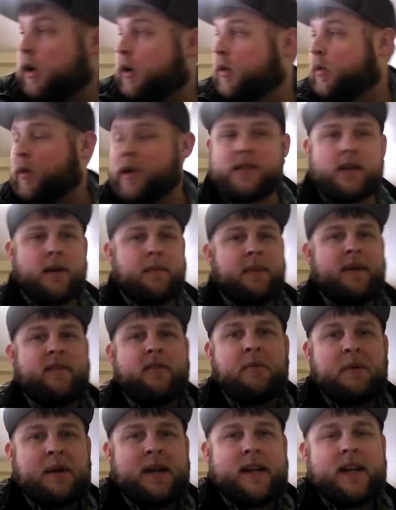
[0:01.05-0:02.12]
What's up,
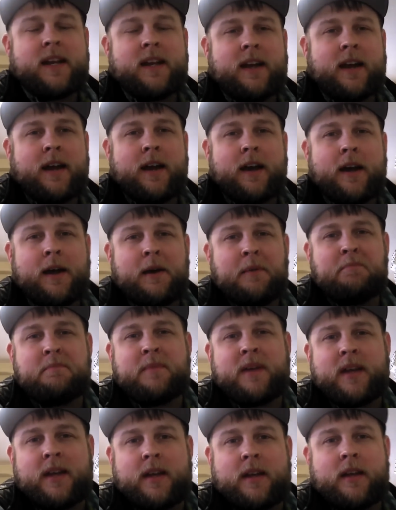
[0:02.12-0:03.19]
everybody?
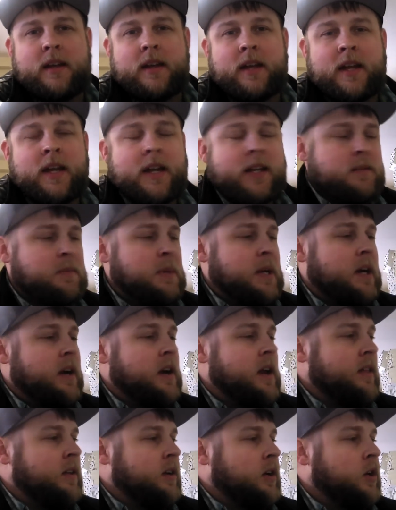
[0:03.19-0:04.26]
It has been
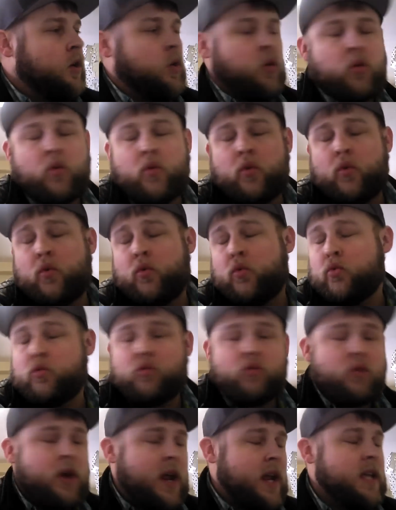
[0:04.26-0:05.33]
another
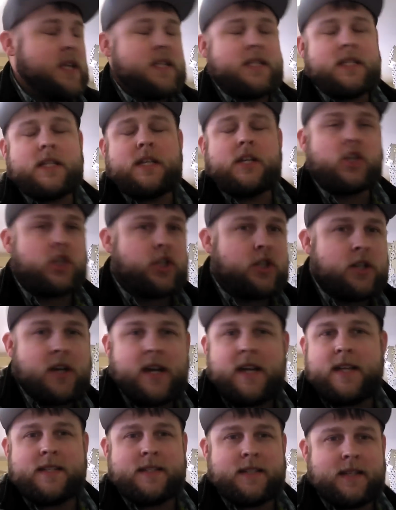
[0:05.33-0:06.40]
crazy
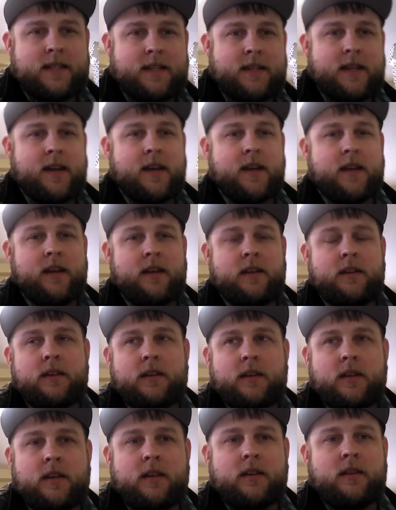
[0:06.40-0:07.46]
day
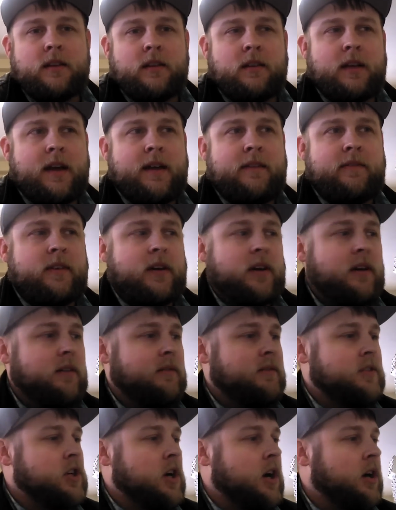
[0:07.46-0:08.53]
in the life
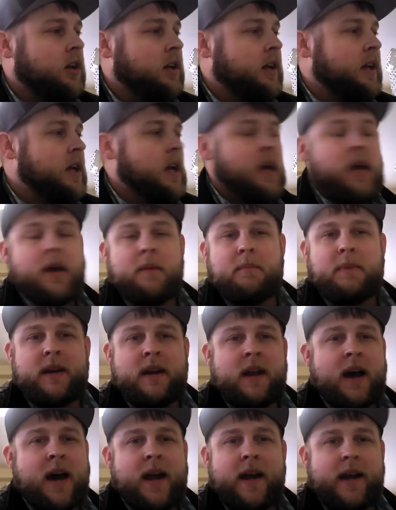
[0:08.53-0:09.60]
of Charlie, but
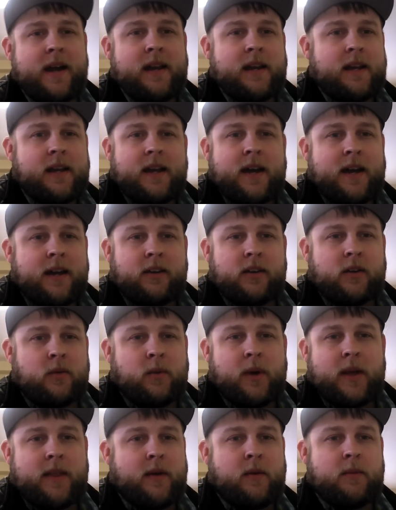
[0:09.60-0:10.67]
not in any kind of good
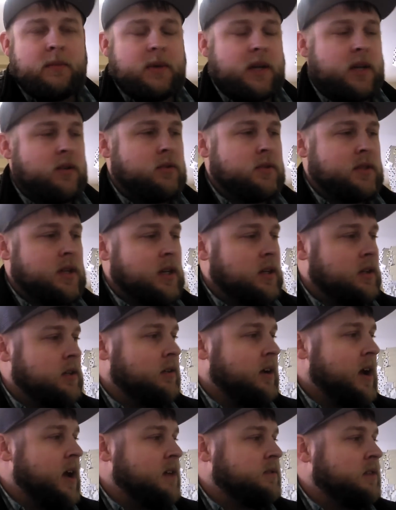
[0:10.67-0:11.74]
way that would be interesting to you
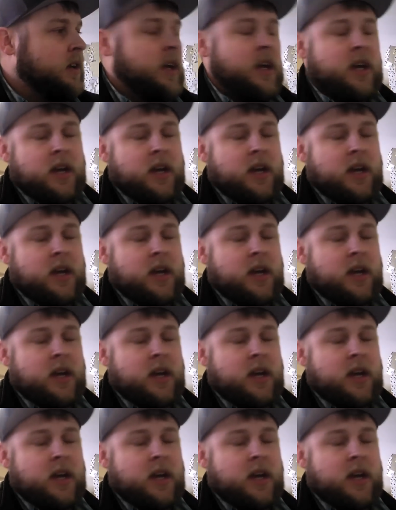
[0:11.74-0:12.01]
guys.